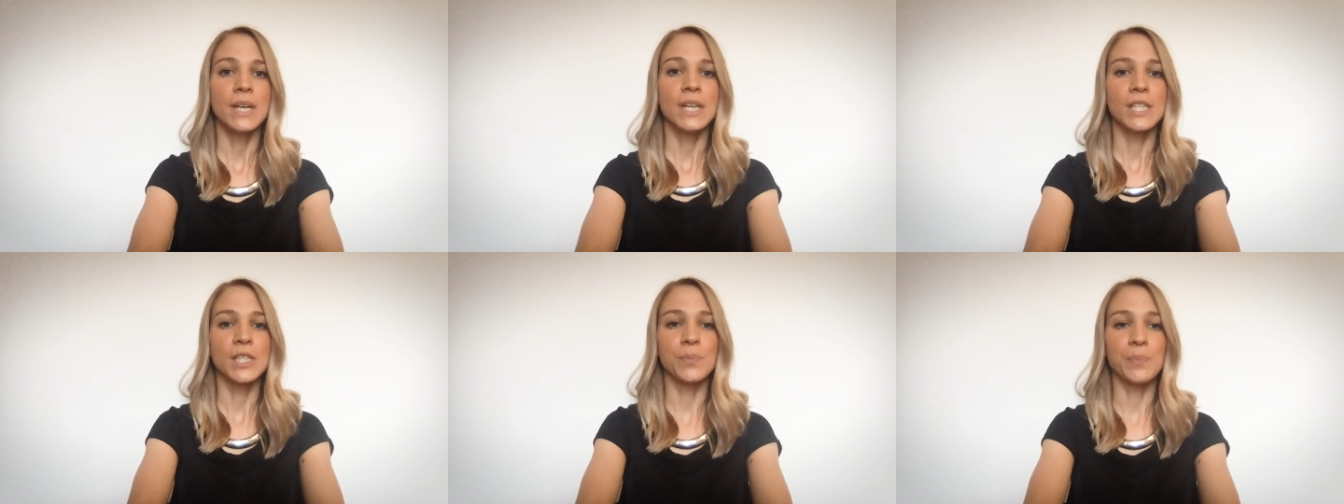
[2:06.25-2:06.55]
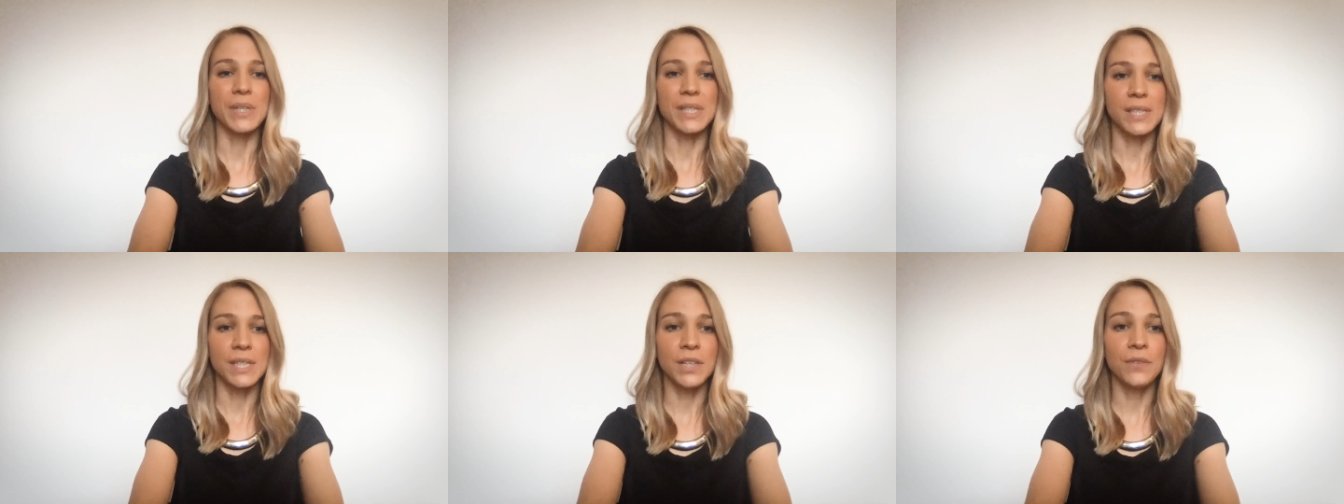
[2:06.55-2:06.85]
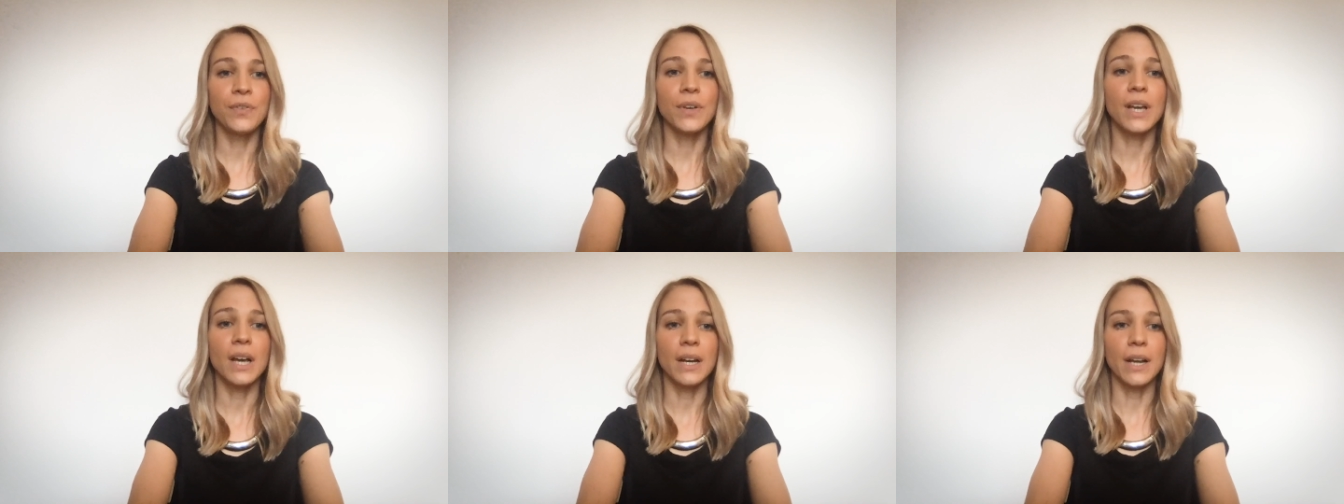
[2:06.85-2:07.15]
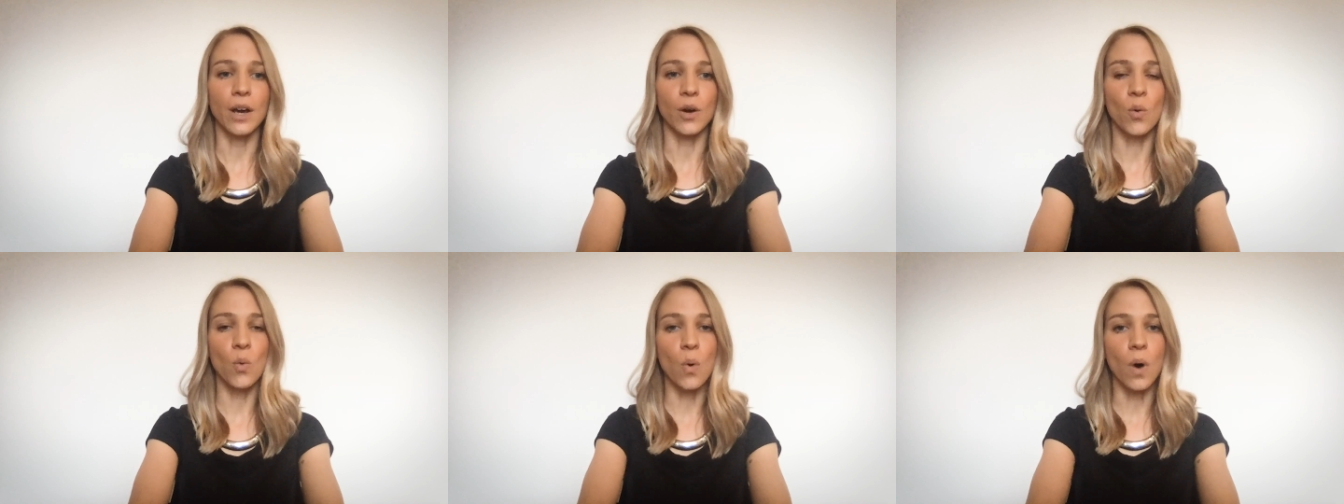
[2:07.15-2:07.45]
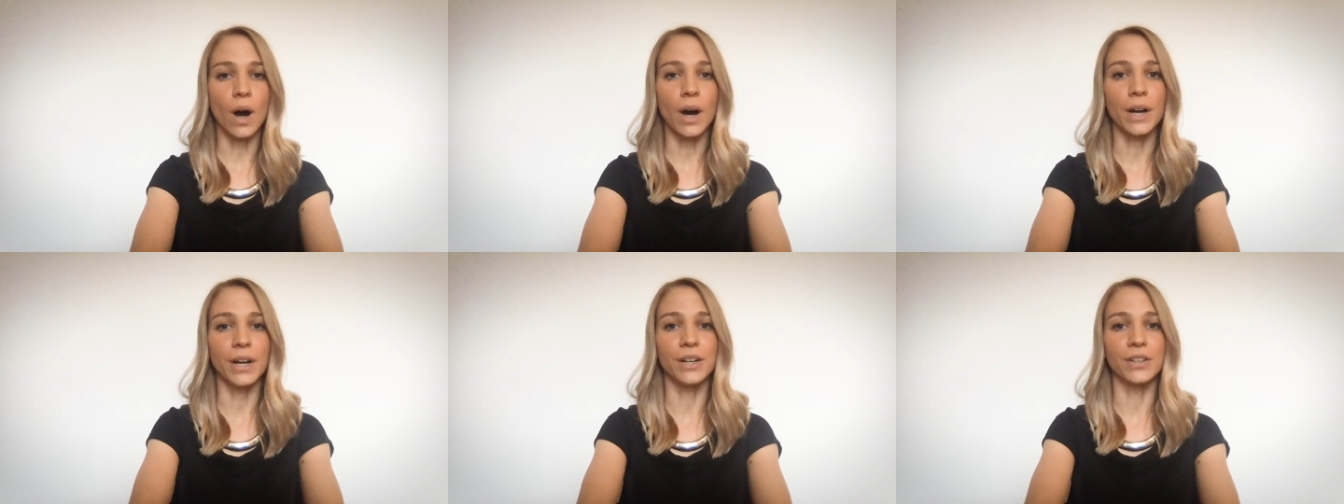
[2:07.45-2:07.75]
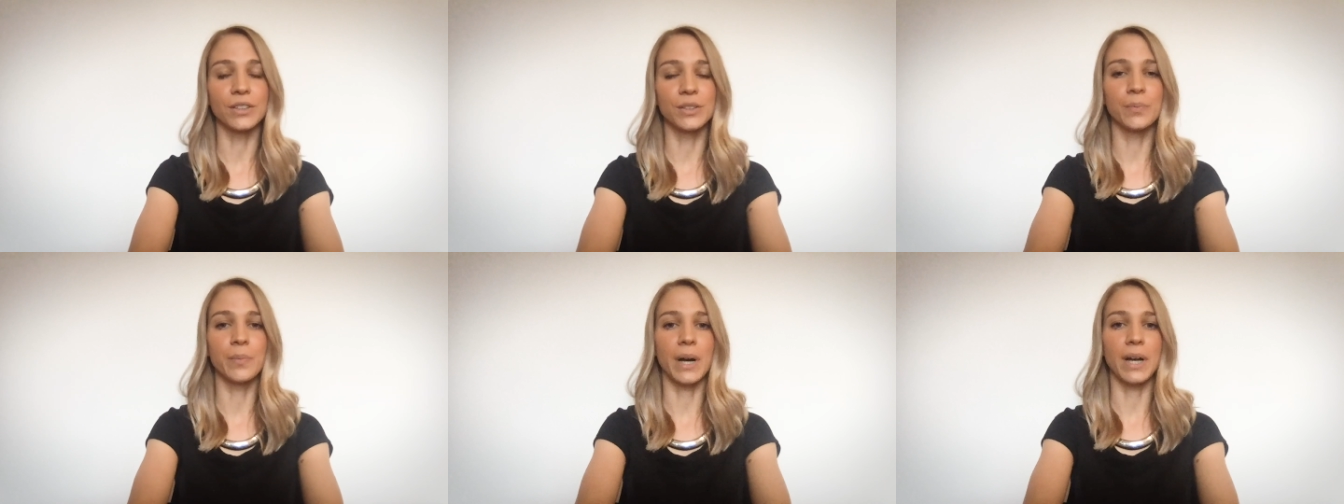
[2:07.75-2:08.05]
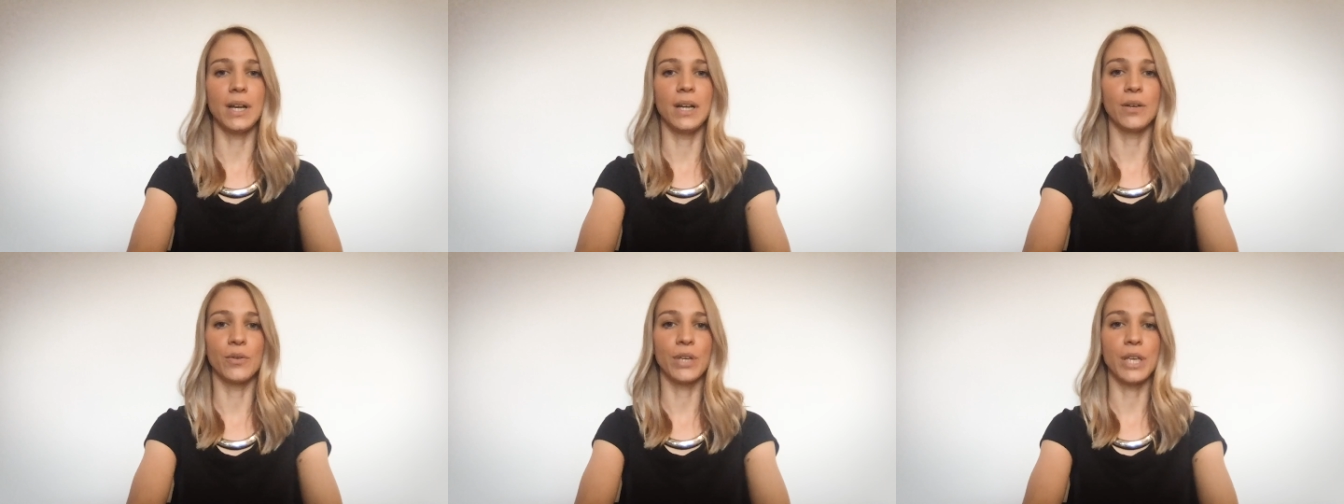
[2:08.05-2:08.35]
specifically acquired
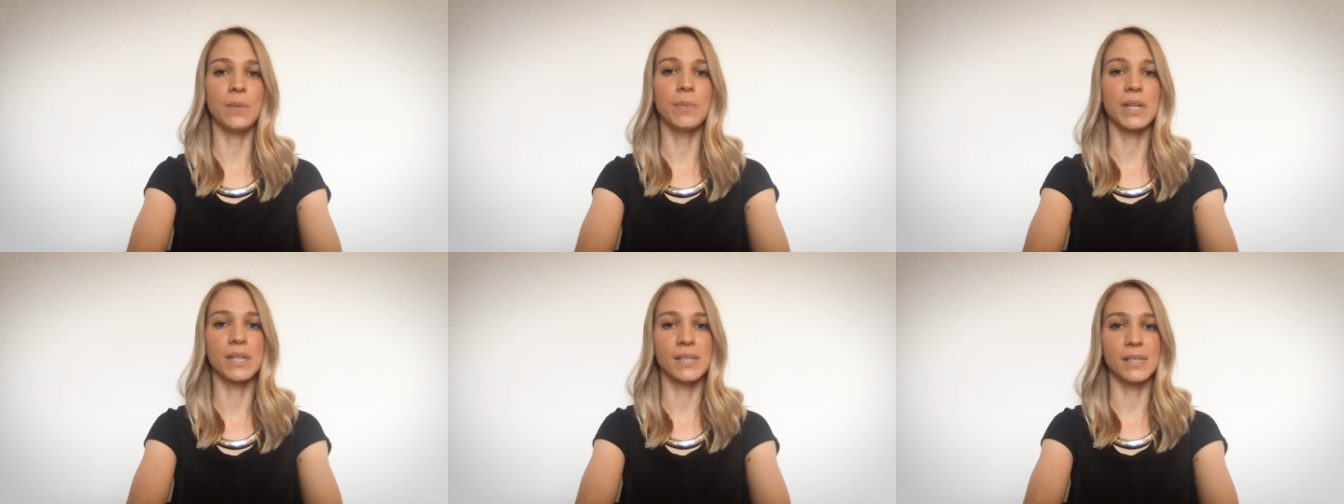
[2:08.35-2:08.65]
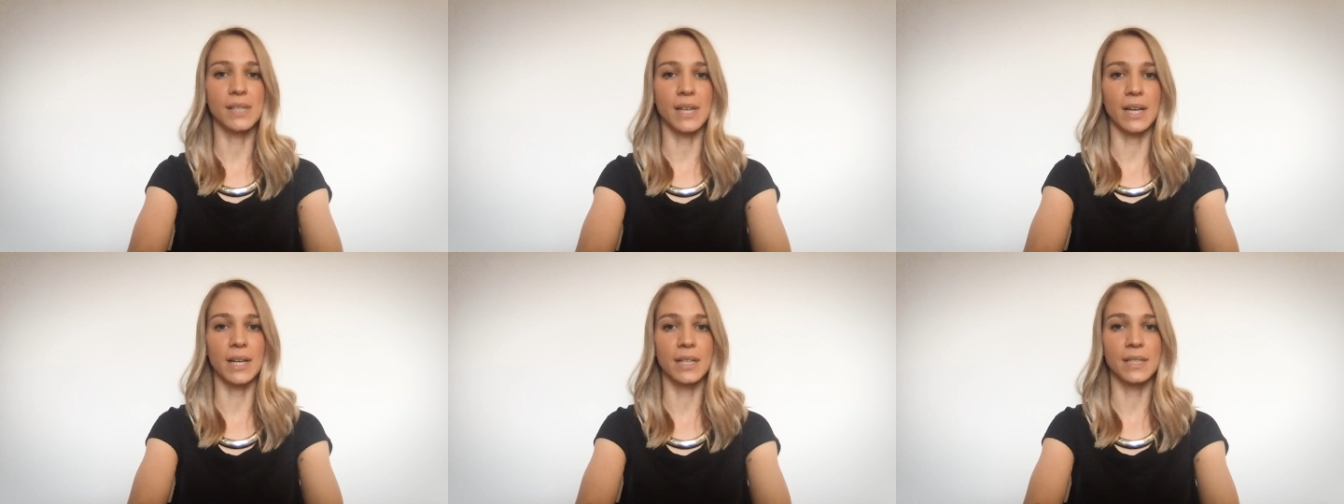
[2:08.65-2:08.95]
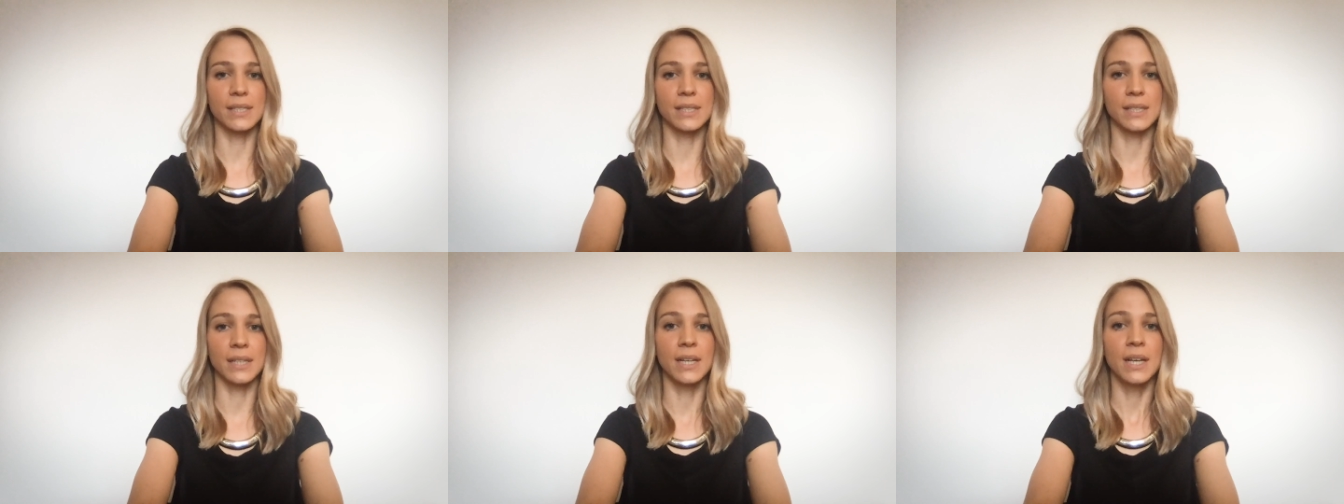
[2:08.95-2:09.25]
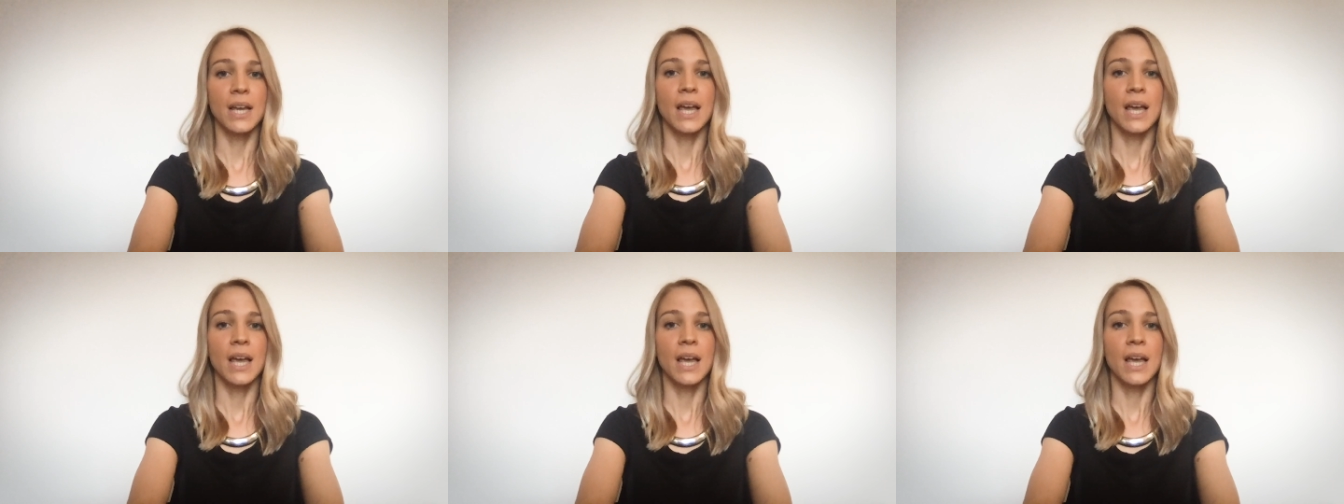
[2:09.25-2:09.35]
by leukemia cells